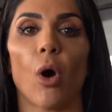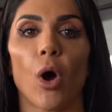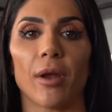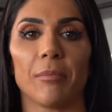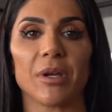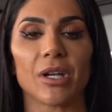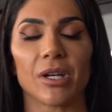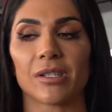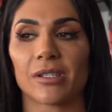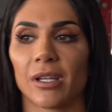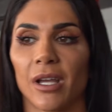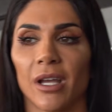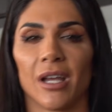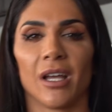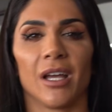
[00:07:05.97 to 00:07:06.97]
point, because
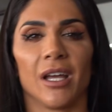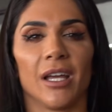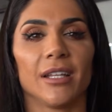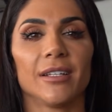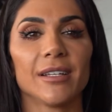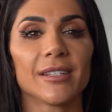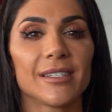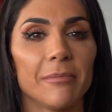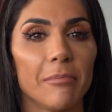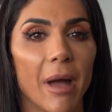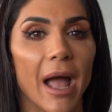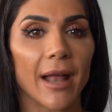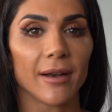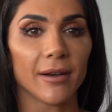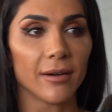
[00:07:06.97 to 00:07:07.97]
it doesn't
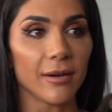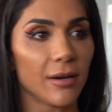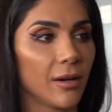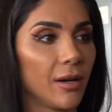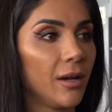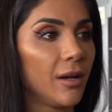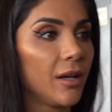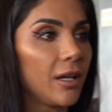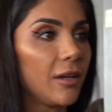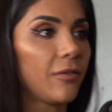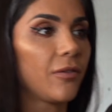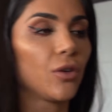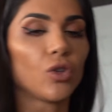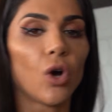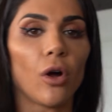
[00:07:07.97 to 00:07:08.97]
matter
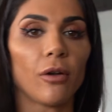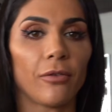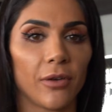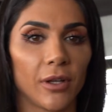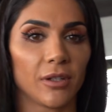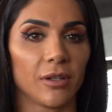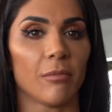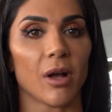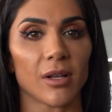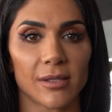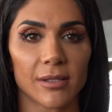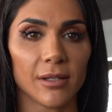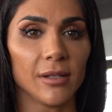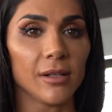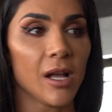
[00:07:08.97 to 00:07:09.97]
if you don't feed the
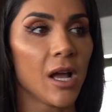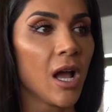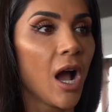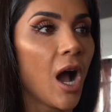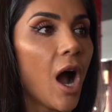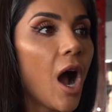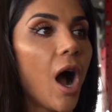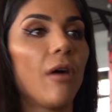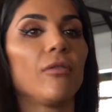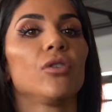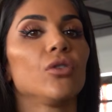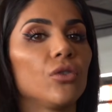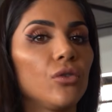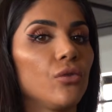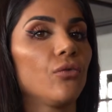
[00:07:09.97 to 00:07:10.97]
muscle how
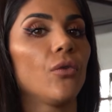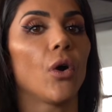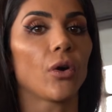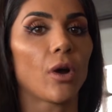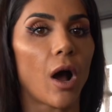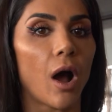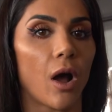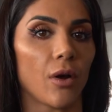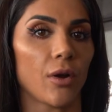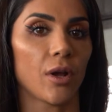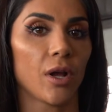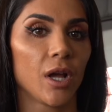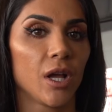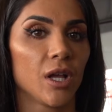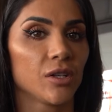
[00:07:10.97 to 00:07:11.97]
you work out,
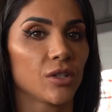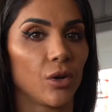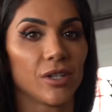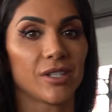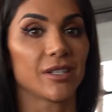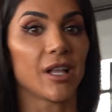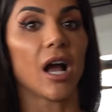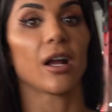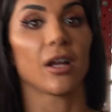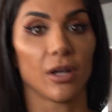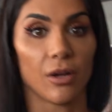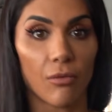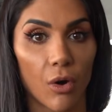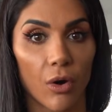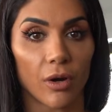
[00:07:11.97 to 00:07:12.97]
so it's not
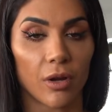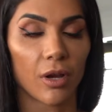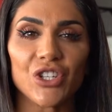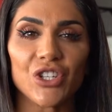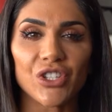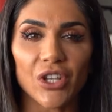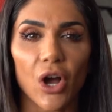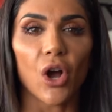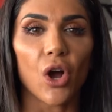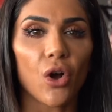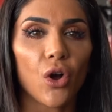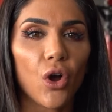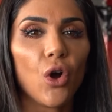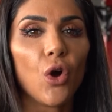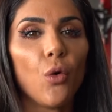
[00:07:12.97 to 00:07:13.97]
gonna work. So
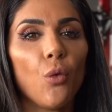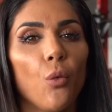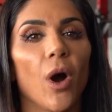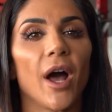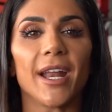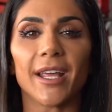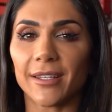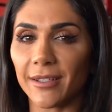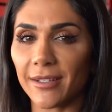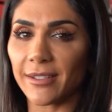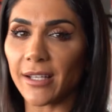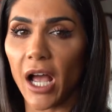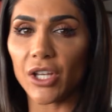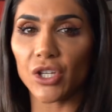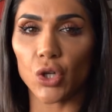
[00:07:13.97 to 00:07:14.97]
1
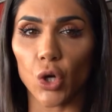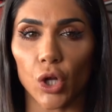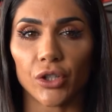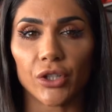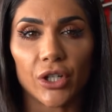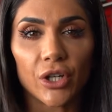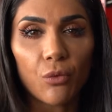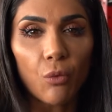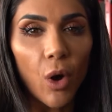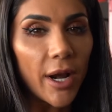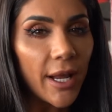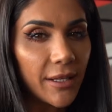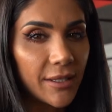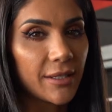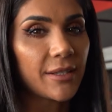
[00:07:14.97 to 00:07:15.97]
exercise shoulder,
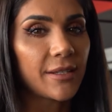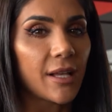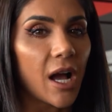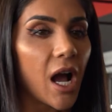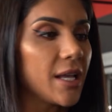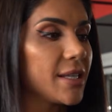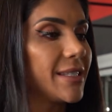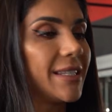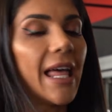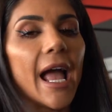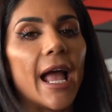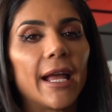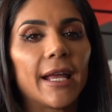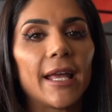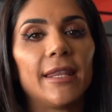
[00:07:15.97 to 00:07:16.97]
1 exercise
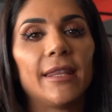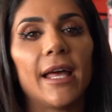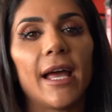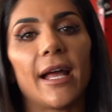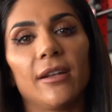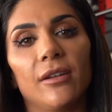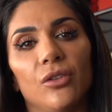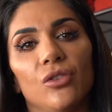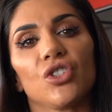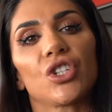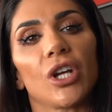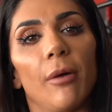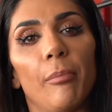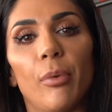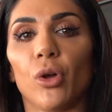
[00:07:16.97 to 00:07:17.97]
leg, and then
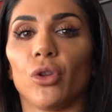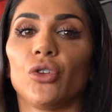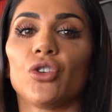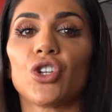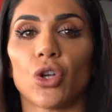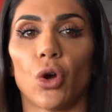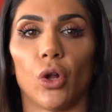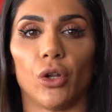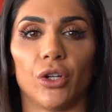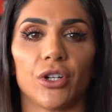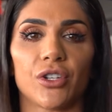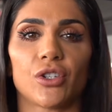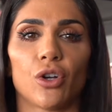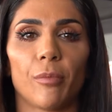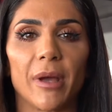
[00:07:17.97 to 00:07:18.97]
jump on the
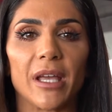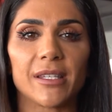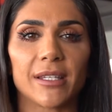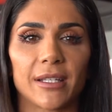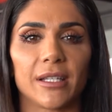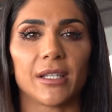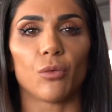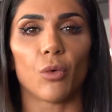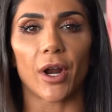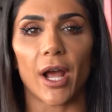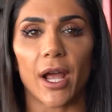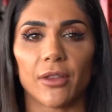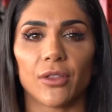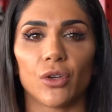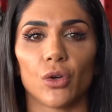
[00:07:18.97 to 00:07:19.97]
shoulder. So basically what
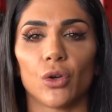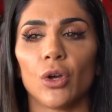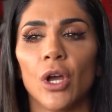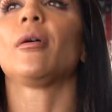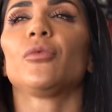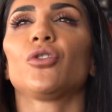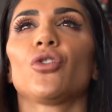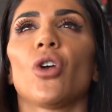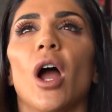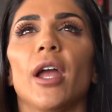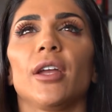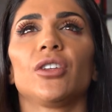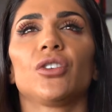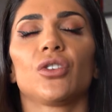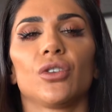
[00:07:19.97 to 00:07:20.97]
I do, I'm
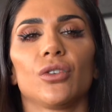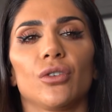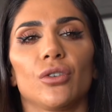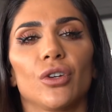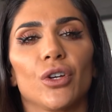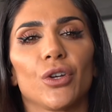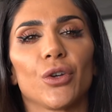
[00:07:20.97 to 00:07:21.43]
trying to